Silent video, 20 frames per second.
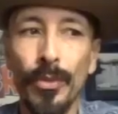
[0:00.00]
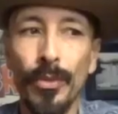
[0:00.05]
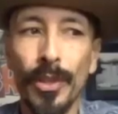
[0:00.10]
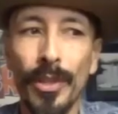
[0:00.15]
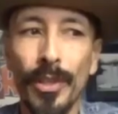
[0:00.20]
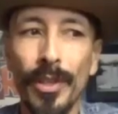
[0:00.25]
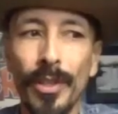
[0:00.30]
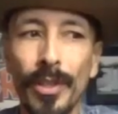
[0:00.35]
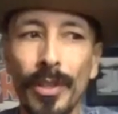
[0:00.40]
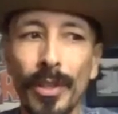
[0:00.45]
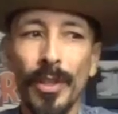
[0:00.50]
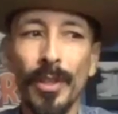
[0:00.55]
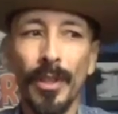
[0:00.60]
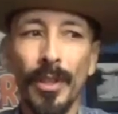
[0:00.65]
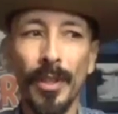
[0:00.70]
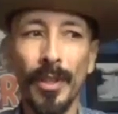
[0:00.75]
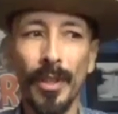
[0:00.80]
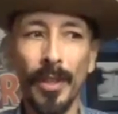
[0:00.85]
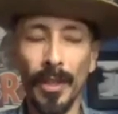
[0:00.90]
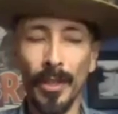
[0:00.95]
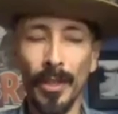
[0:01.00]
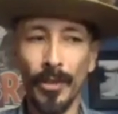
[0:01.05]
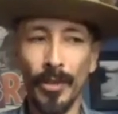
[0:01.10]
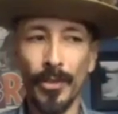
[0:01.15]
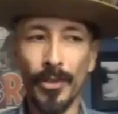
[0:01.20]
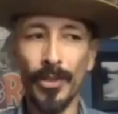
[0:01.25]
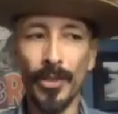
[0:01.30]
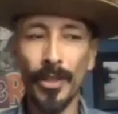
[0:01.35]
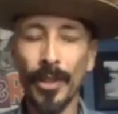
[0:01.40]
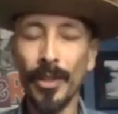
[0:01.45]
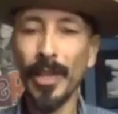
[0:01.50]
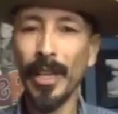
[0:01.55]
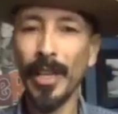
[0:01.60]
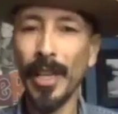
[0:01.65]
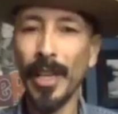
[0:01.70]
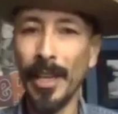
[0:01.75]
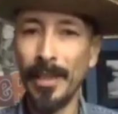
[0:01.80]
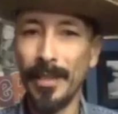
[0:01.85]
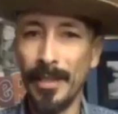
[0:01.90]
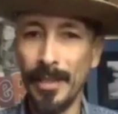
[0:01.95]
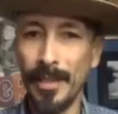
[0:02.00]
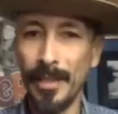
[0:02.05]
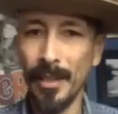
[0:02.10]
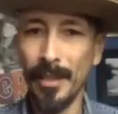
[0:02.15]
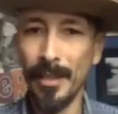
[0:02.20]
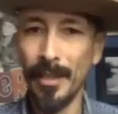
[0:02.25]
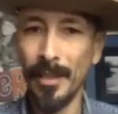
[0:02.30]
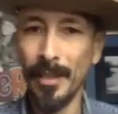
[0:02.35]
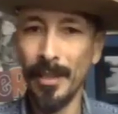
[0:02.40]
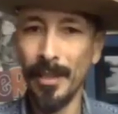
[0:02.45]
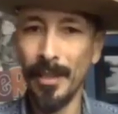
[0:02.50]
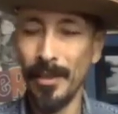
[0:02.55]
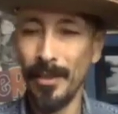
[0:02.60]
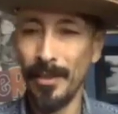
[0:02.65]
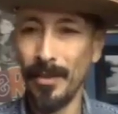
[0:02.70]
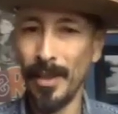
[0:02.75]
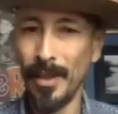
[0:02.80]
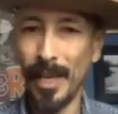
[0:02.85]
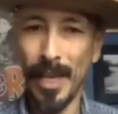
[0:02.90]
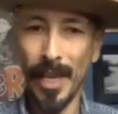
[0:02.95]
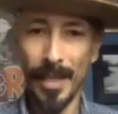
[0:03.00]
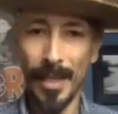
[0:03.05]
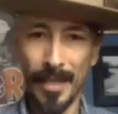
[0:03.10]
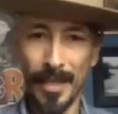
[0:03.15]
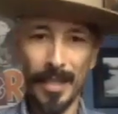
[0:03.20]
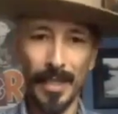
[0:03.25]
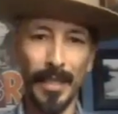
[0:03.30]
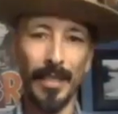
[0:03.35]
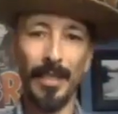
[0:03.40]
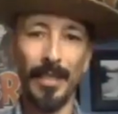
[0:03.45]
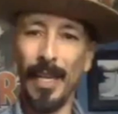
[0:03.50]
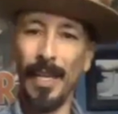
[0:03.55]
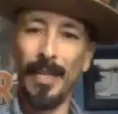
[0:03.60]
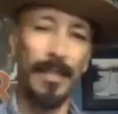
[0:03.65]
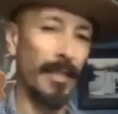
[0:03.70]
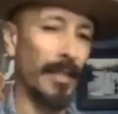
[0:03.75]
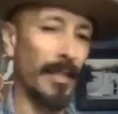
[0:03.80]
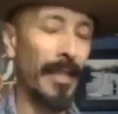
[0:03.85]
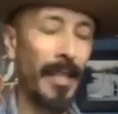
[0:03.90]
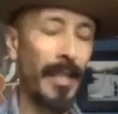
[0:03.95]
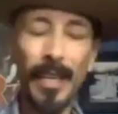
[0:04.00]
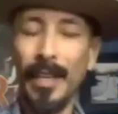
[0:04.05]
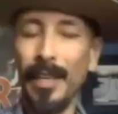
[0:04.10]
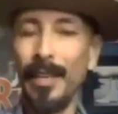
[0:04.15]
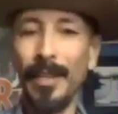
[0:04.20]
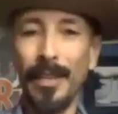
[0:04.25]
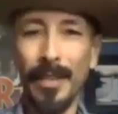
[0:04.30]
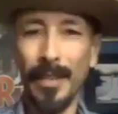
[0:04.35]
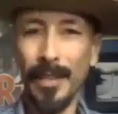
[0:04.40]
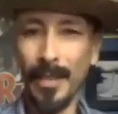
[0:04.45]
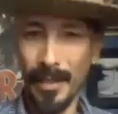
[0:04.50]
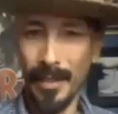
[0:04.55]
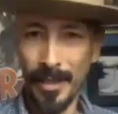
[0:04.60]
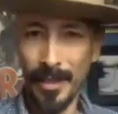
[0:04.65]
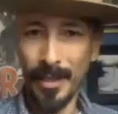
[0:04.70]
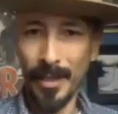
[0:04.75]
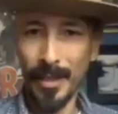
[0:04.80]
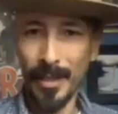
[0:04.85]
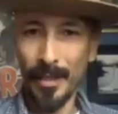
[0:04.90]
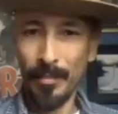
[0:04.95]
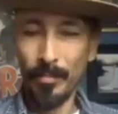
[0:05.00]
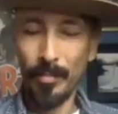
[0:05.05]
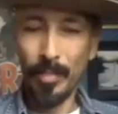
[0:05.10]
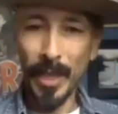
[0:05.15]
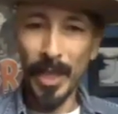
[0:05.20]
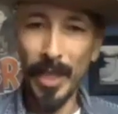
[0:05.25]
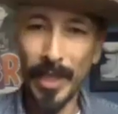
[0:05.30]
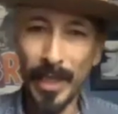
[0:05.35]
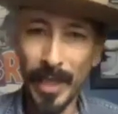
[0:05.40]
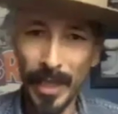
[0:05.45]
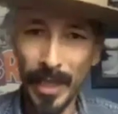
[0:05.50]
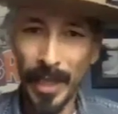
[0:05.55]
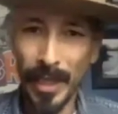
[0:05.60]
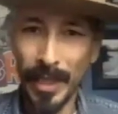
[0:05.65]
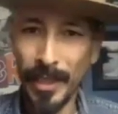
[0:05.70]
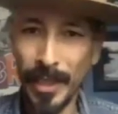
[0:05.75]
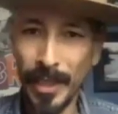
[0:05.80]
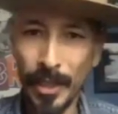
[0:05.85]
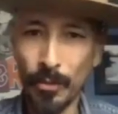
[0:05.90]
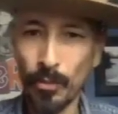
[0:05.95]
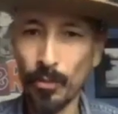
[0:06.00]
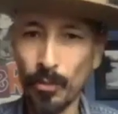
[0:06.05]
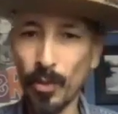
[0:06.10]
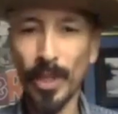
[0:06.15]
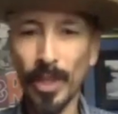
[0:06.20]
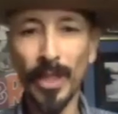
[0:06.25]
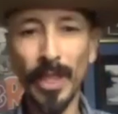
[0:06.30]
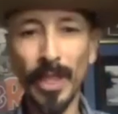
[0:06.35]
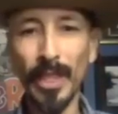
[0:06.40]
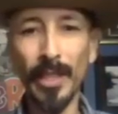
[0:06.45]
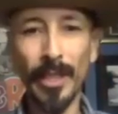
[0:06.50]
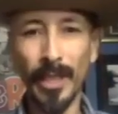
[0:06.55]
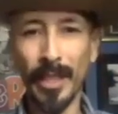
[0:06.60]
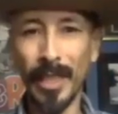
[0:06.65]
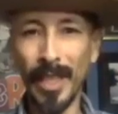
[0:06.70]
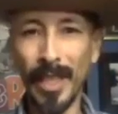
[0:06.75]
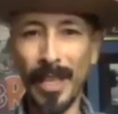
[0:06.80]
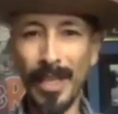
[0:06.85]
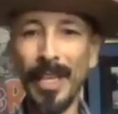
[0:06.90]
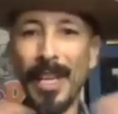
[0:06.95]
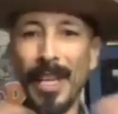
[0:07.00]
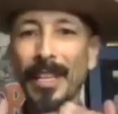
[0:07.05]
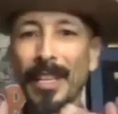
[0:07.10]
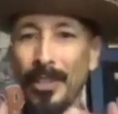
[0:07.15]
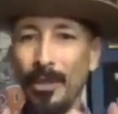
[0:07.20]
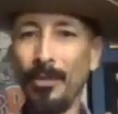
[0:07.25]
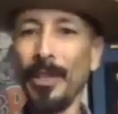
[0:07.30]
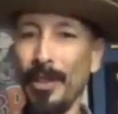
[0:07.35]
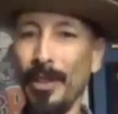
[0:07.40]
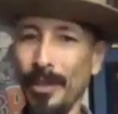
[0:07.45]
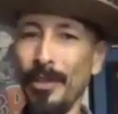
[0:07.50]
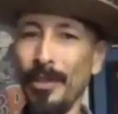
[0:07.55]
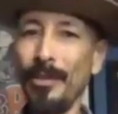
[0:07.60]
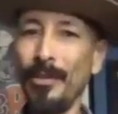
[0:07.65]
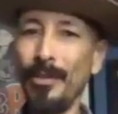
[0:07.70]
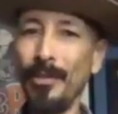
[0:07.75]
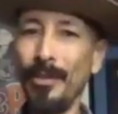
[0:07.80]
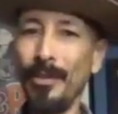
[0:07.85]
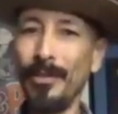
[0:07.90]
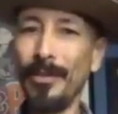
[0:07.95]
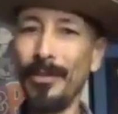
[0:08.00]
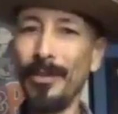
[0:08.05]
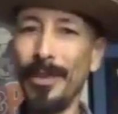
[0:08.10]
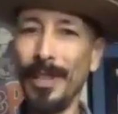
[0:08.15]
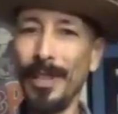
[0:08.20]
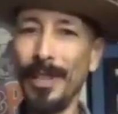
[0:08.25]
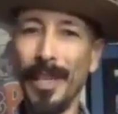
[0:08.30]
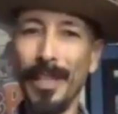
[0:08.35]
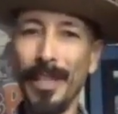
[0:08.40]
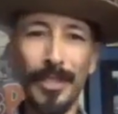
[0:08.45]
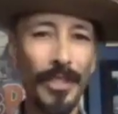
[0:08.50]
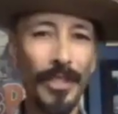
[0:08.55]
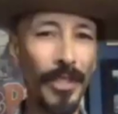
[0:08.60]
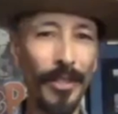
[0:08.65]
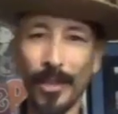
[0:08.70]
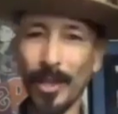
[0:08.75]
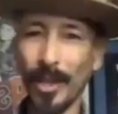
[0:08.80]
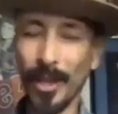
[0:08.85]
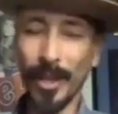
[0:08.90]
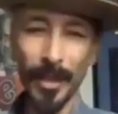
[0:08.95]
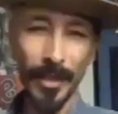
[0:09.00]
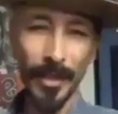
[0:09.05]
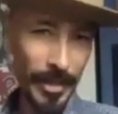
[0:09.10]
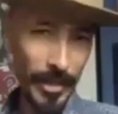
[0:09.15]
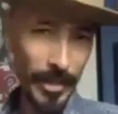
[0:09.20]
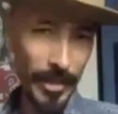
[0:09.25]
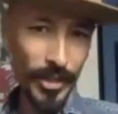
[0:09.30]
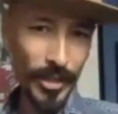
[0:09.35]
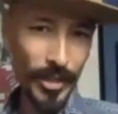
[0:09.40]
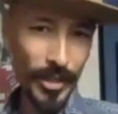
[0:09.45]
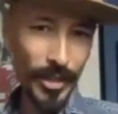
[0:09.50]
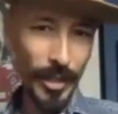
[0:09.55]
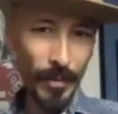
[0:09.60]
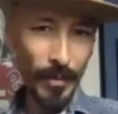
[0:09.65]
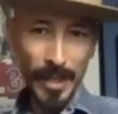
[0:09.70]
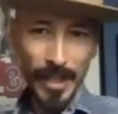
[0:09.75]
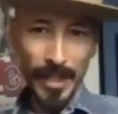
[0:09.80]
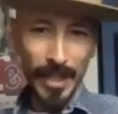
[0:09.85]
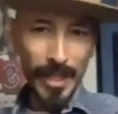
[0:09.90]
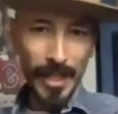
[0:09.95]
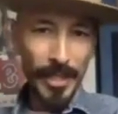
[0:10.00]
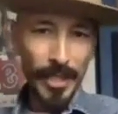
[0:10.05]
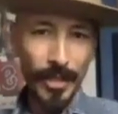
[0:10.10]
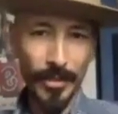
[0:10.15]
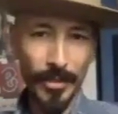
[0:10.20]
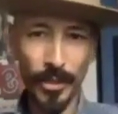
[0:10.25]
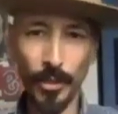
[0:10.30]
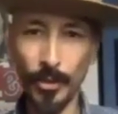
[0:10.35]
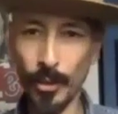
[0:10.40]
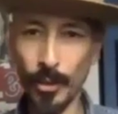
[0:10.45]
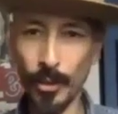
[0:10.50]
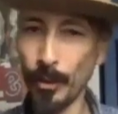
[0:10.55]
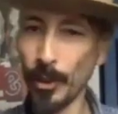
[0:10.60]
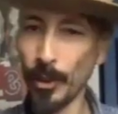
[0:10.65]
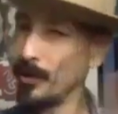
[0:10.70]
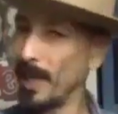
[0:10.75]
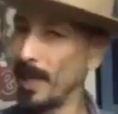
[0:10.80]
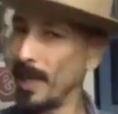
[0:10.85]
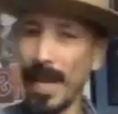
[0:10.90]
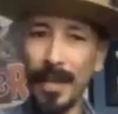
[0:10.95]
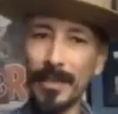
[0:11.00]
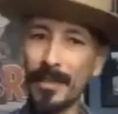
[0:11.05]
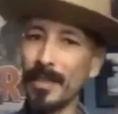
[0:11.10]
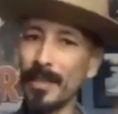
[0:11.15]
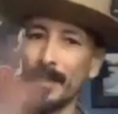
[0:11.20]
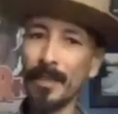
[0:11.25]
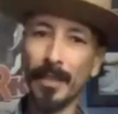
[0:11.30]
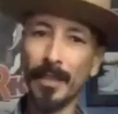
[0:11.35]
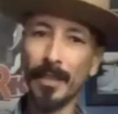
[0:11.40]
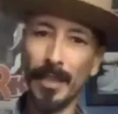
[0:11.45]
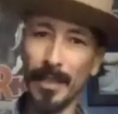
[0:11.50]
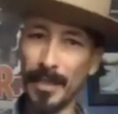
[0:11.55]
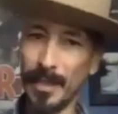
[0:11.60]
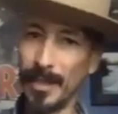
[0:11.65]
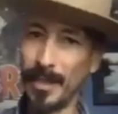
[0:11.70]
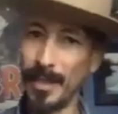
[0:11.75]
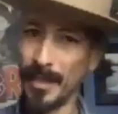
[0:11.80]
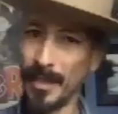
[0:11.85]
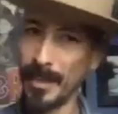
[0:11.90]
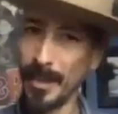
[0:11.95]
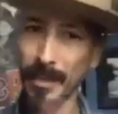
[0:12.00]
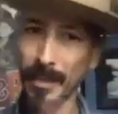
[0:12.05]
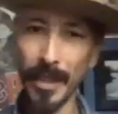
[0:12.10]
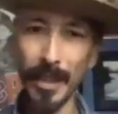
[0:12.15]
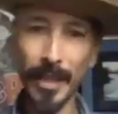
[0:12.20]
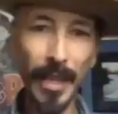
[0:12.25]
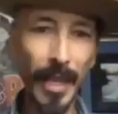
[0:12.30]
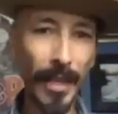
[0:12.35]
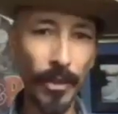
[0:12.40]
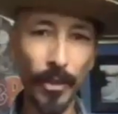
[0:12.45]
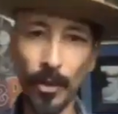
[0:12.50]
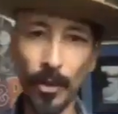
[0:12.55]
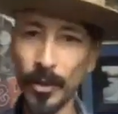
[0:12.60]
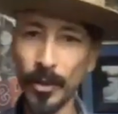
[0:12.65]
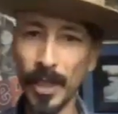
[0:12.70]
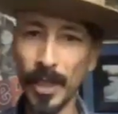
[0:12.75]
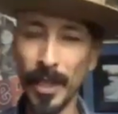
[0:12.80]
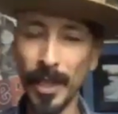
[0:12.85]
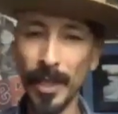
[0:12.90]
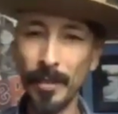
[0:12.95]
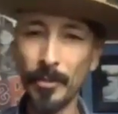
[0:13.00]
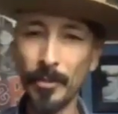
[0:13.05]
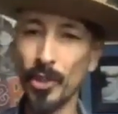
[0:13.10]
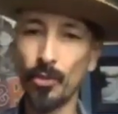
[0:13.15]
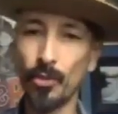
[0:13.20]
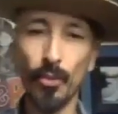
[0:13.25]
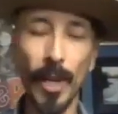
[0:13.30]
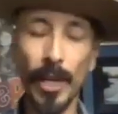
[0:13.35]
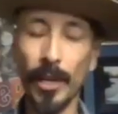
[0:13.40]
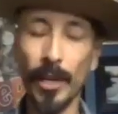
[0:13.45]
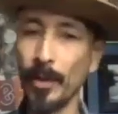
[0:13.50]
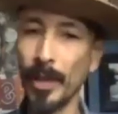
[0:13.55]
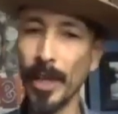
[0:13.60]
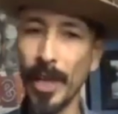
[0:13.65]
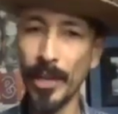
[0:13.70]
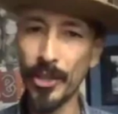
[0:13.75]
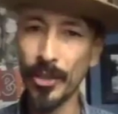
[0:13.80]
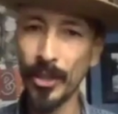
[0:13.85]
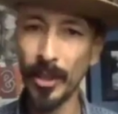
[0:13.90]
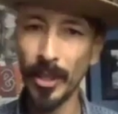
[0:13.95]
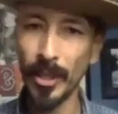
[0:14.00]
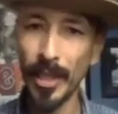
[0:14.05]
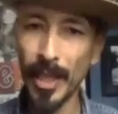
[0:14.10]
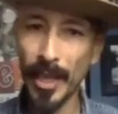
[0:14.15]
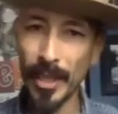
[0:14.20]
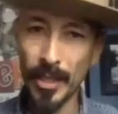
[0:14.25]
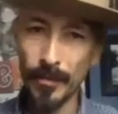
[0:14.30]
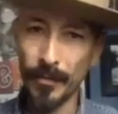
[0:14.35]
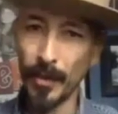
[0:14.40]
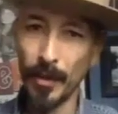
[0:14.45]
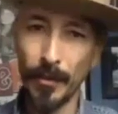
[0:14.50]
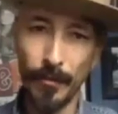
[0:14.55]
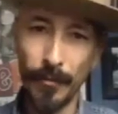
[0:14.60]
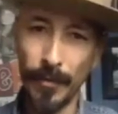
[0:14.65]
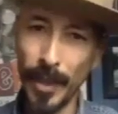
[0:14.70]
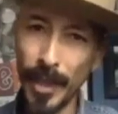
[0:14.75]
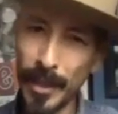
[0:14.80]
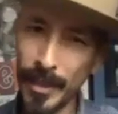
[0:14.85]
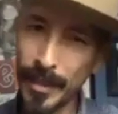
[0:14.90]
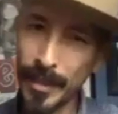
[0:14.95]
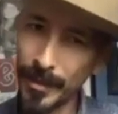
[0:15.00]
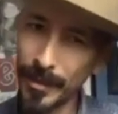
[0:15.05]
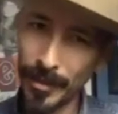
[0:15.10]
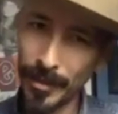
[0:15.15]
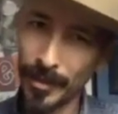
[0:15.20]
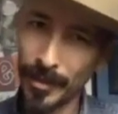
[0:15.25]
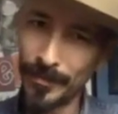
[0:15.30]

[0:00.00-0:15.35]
were started dancing as a kid, but it didn't really connect with you until college. It wasn't until, so were you dancing consistently that whole time, just recreationally for fun?